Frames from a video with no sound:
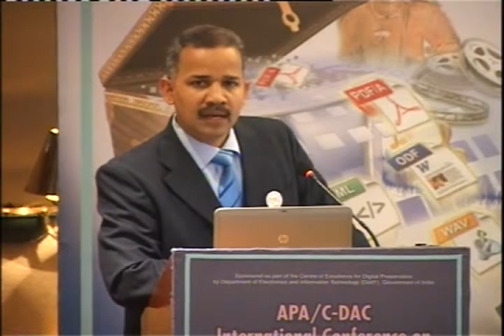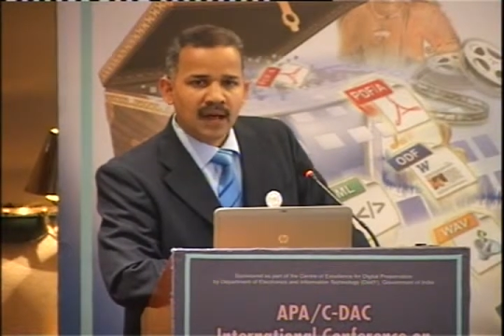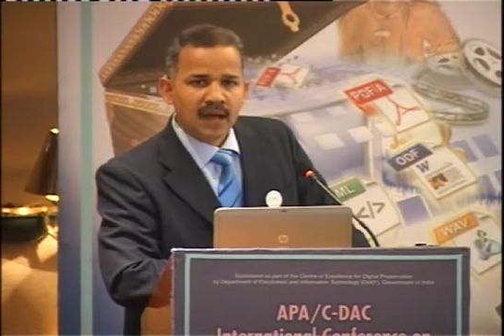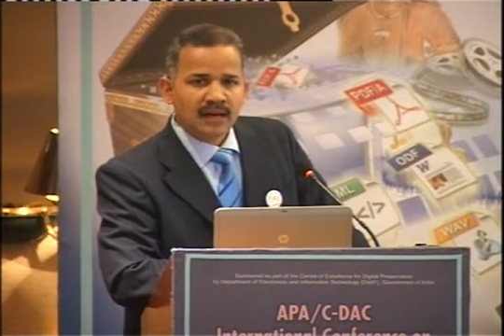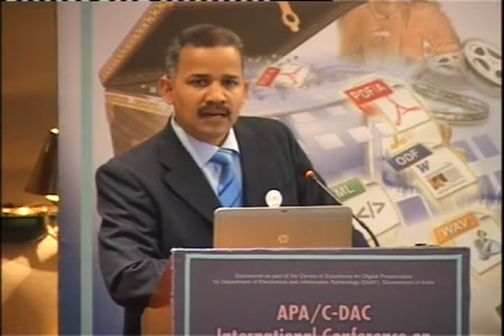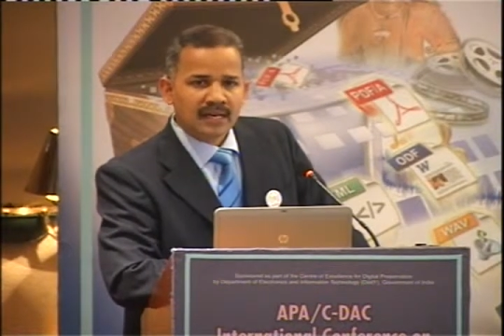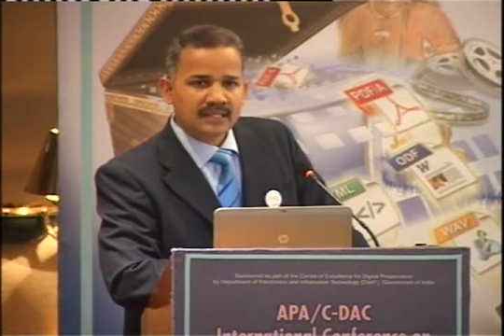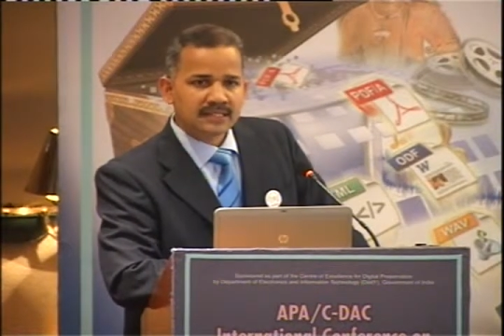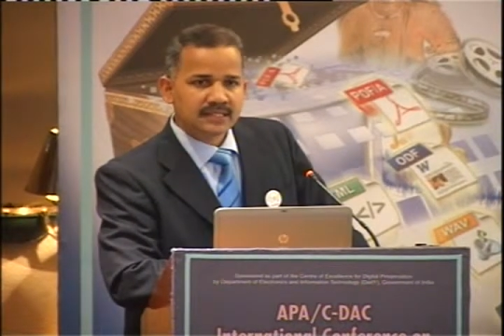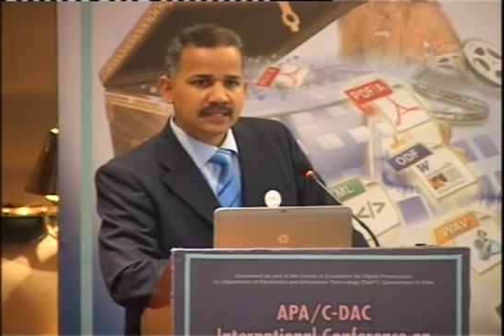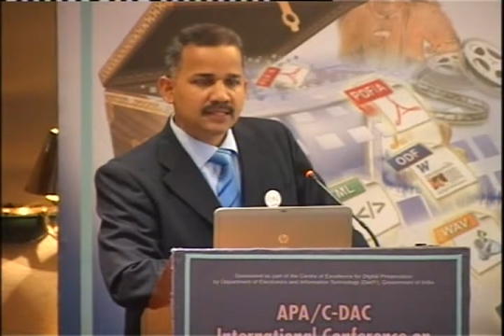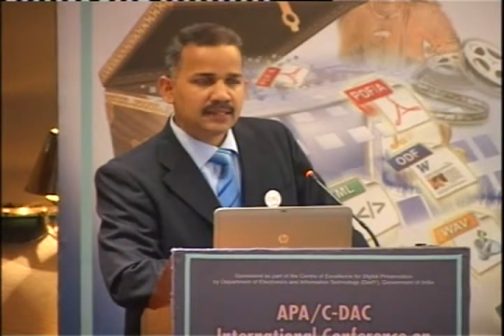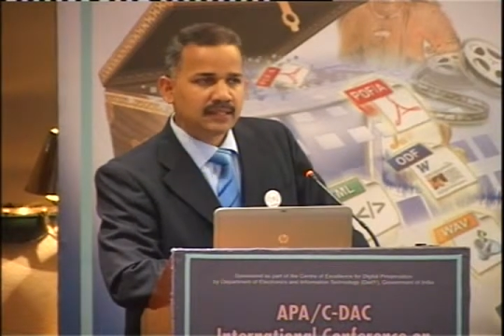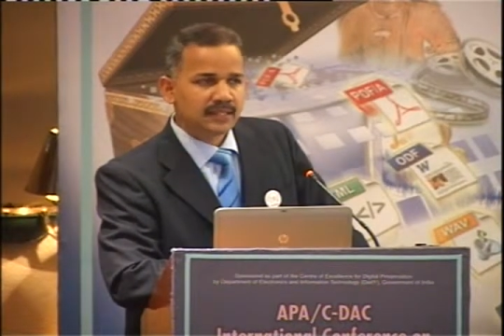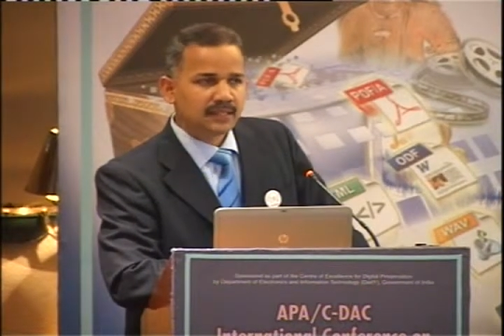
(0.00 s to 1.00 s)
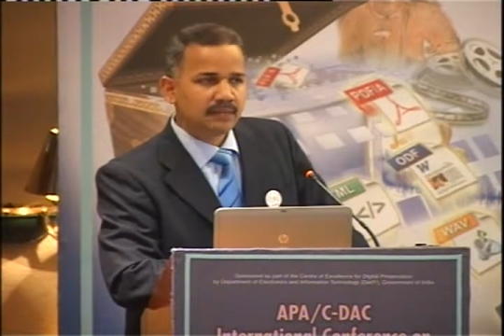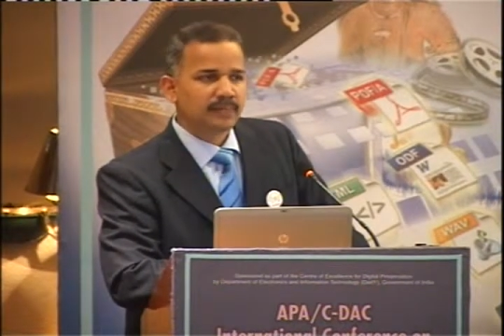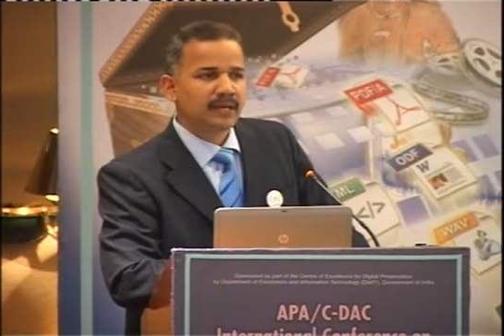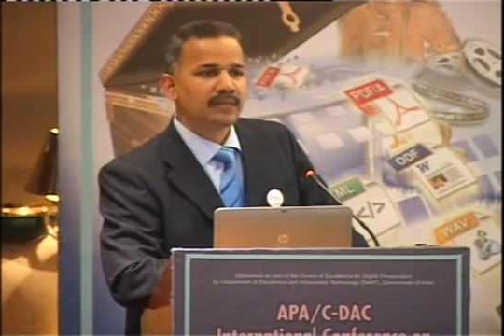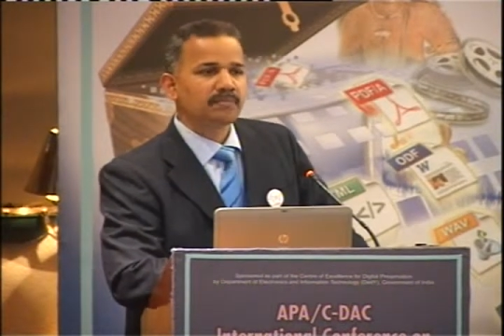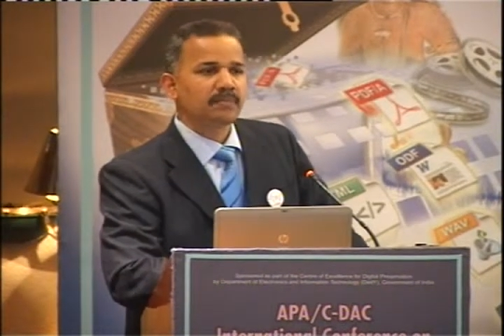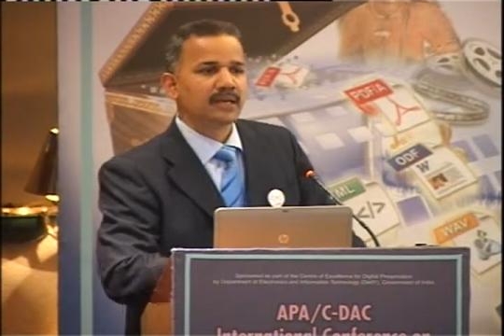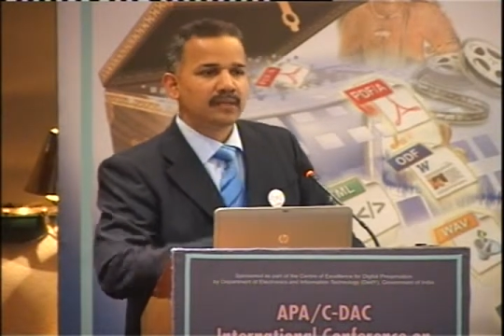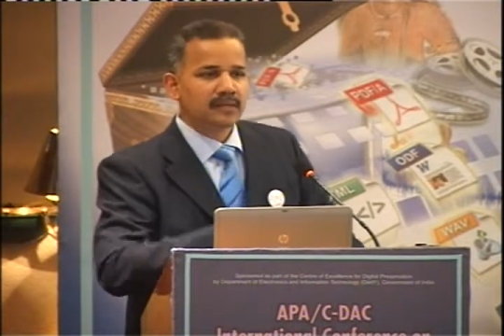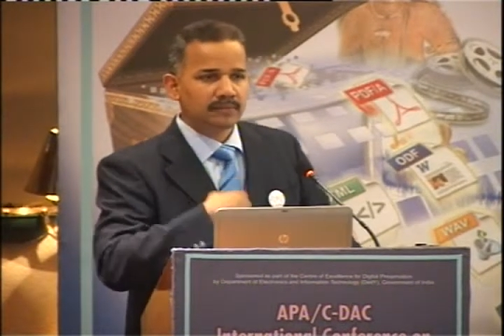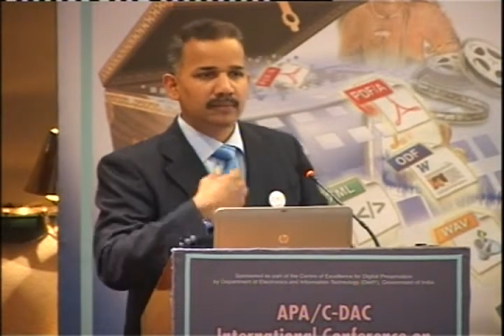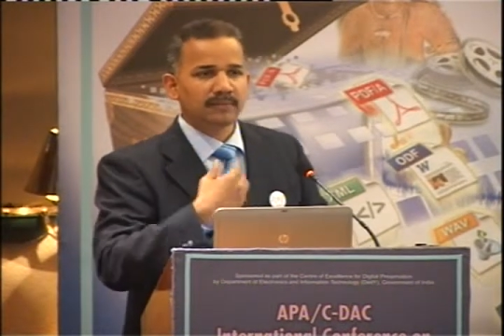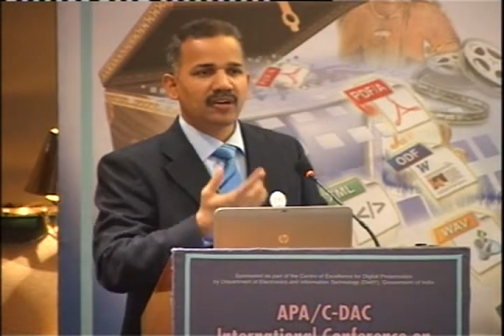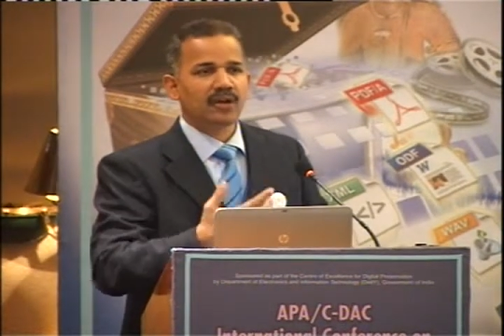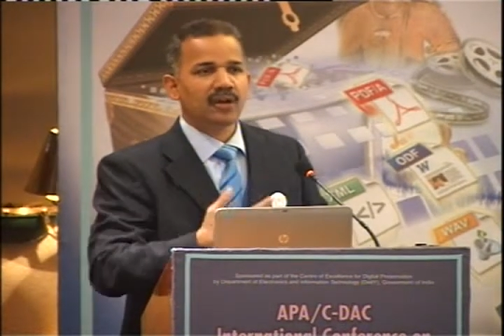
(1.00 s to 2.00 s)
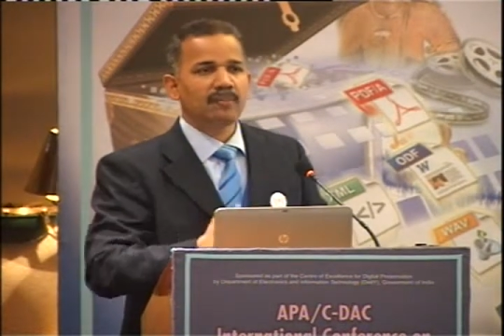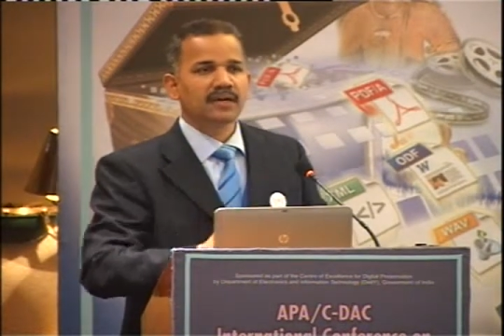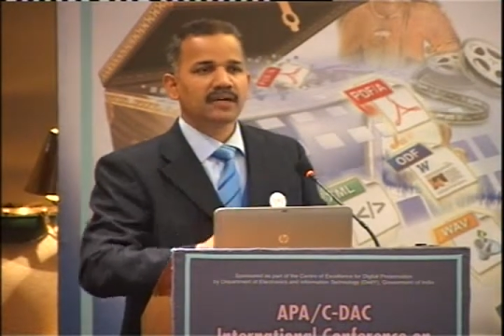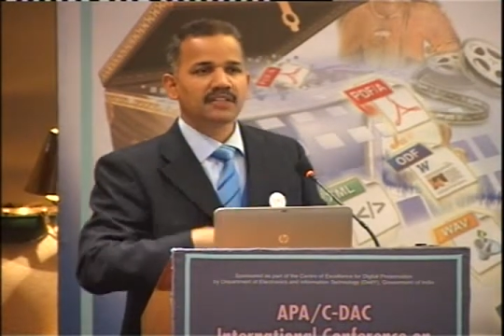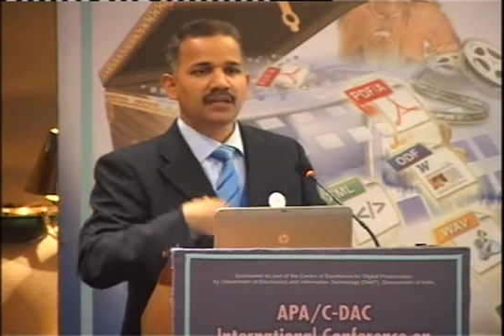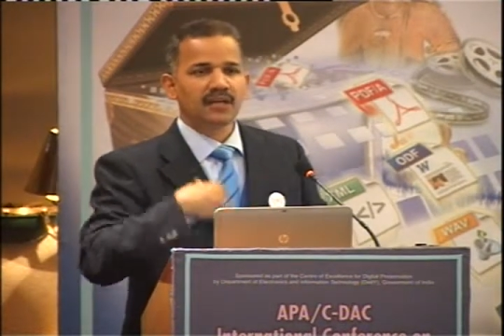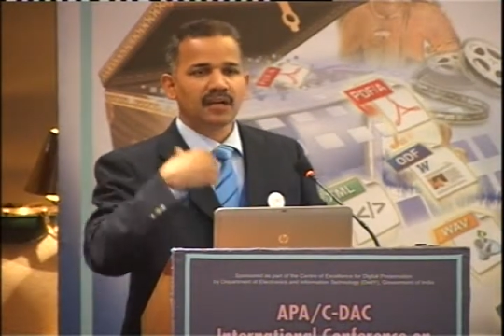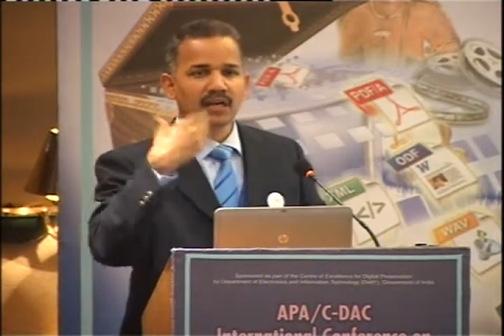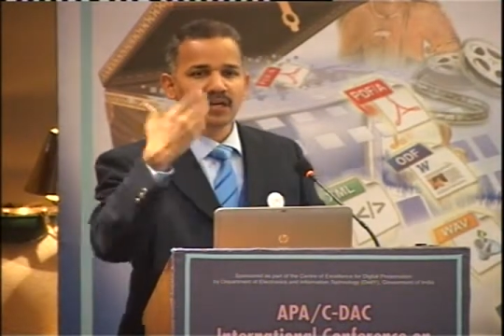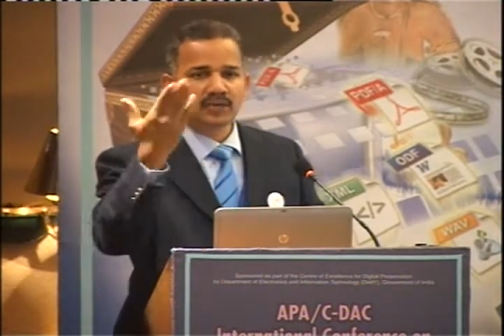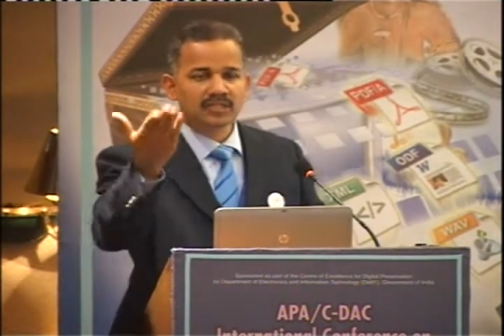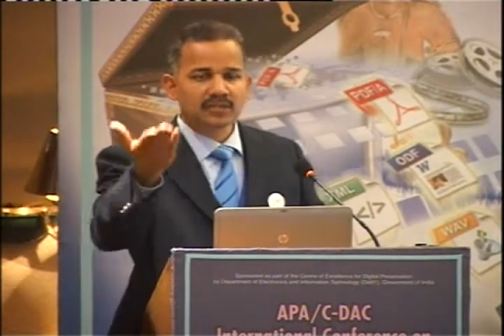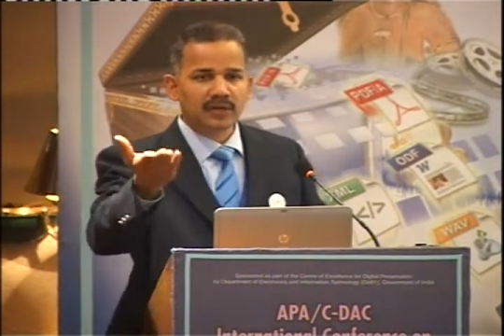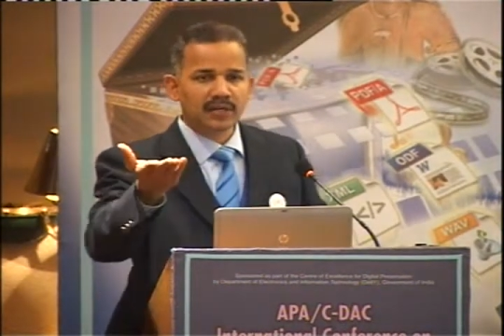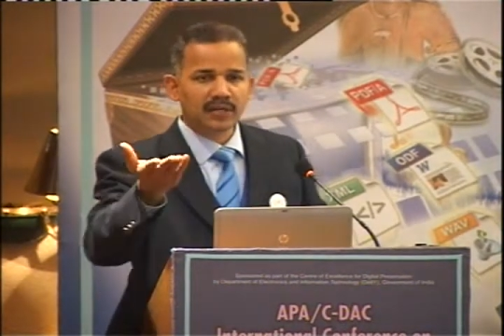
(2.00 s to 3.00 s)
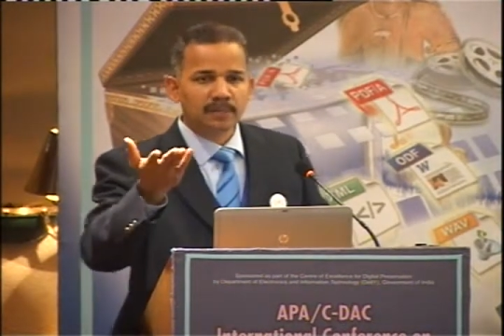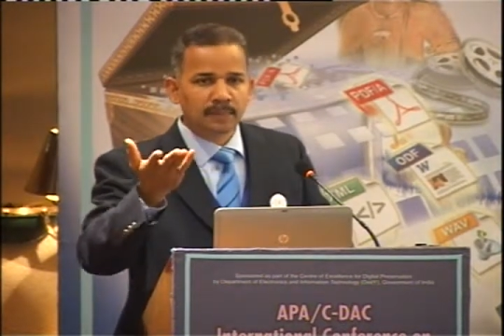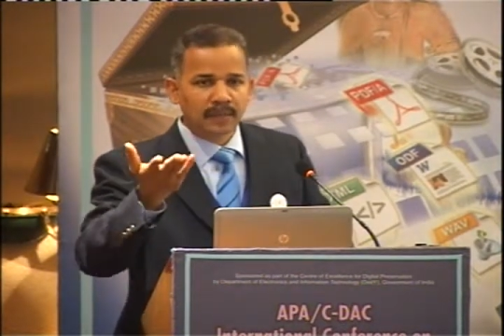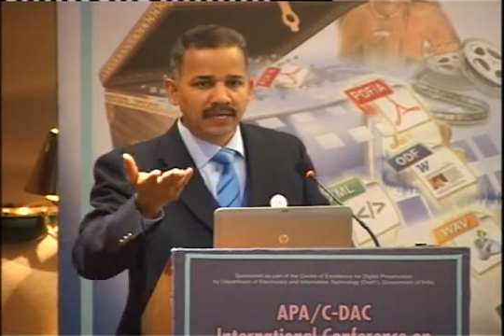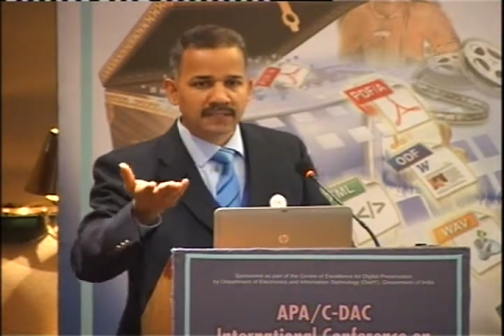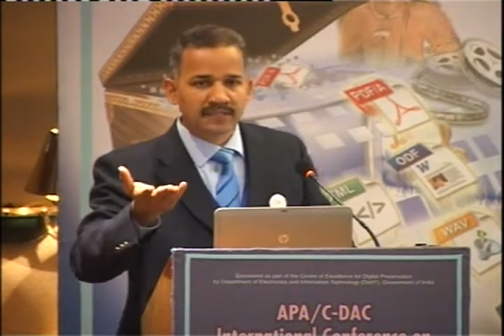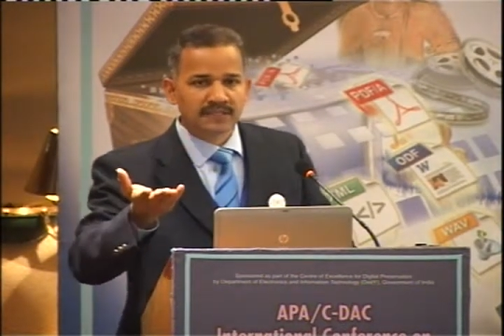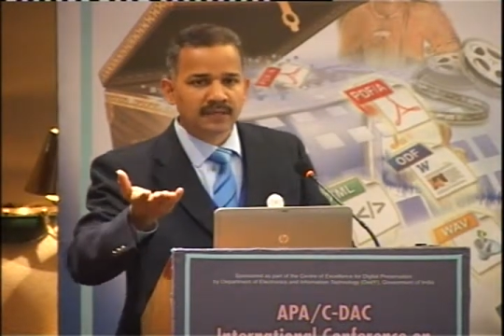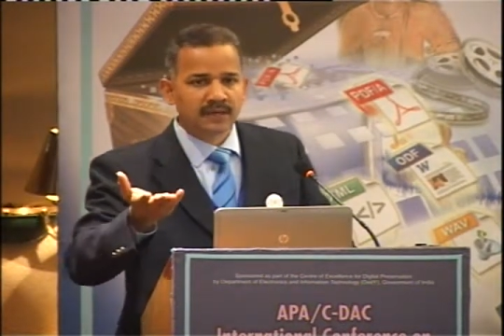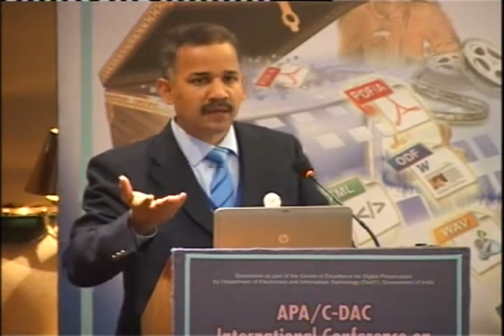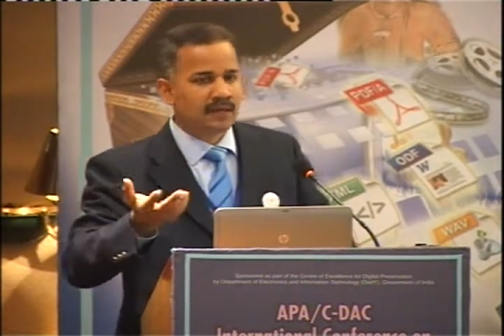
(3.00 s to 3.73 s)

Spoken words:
Unless, if at all my digital archive was not in place,